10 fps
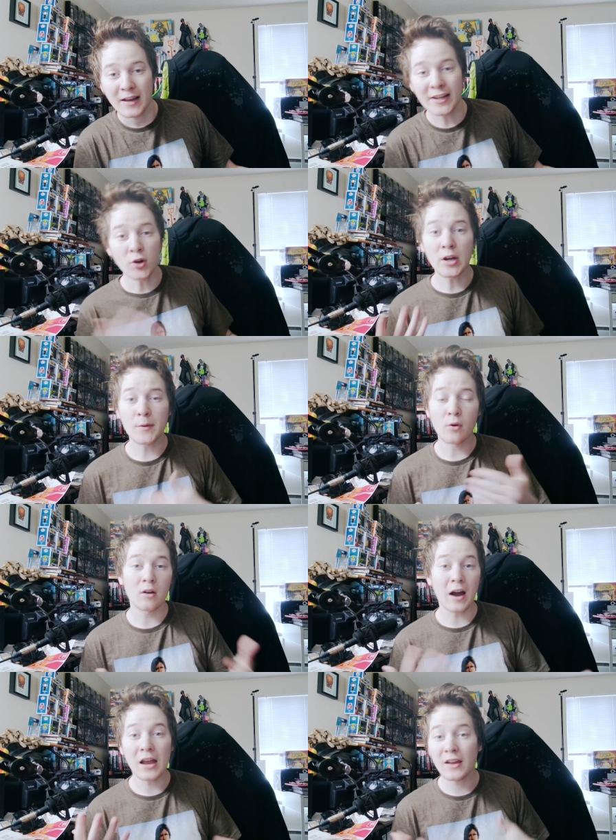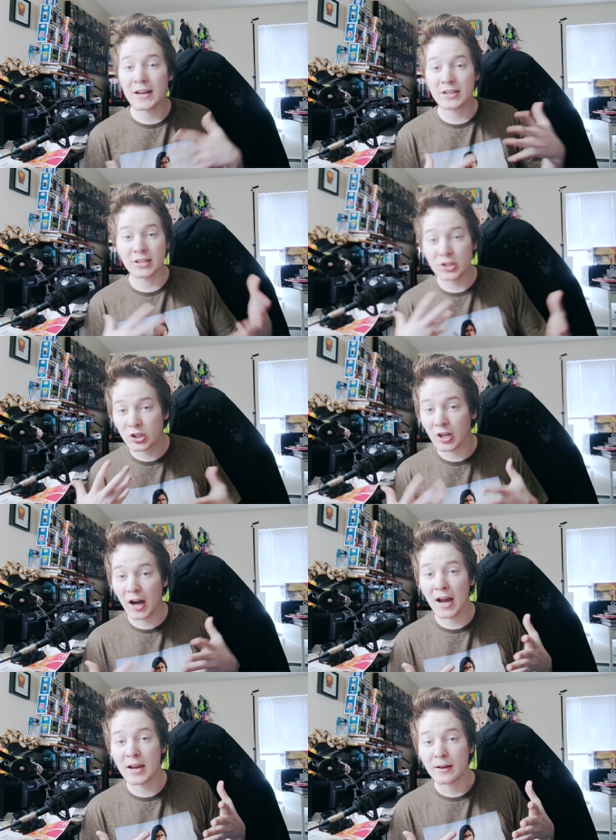And don't get me wrong, I like
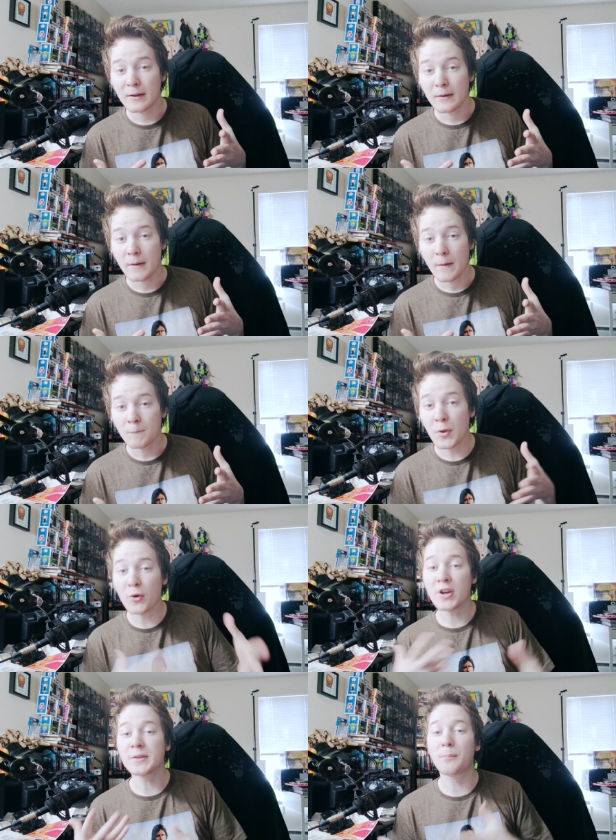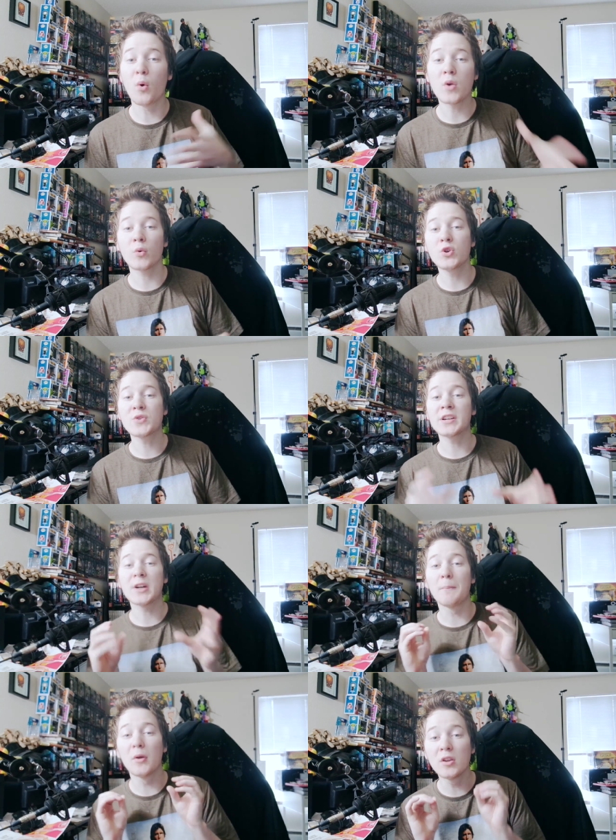CGI, but there is a point where you can
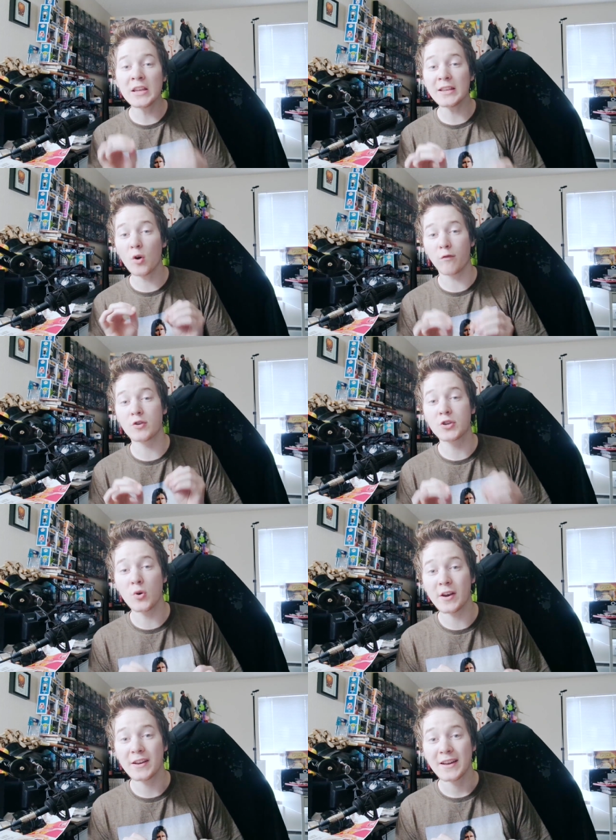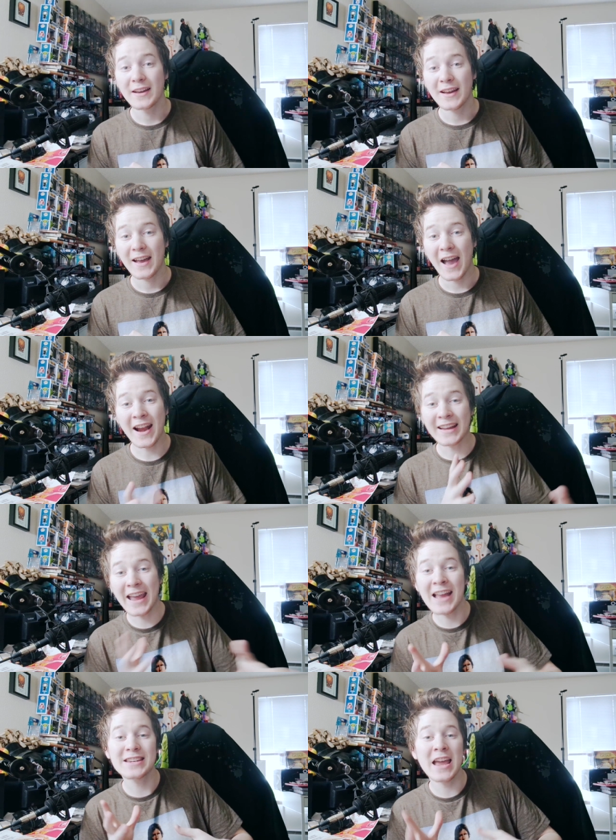completely overdo it I
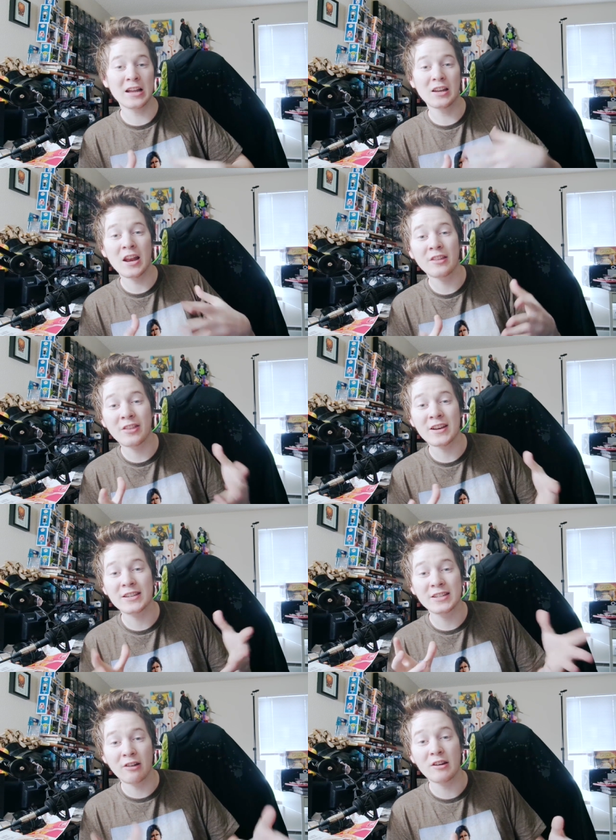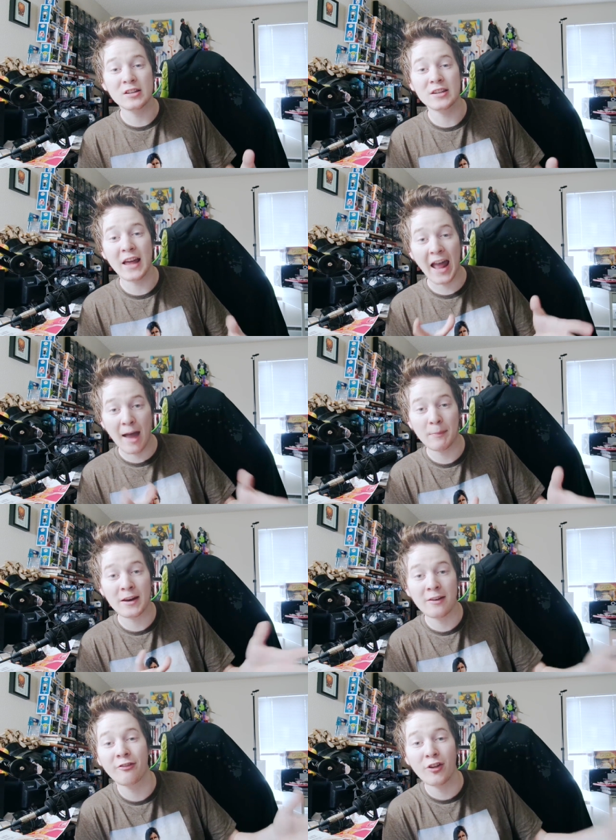can't take a lot of the things seriously that happen
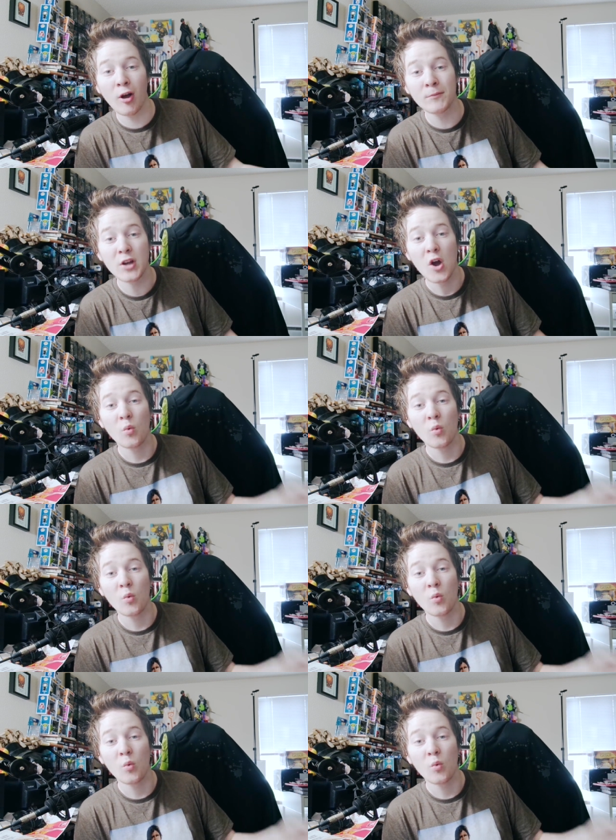in films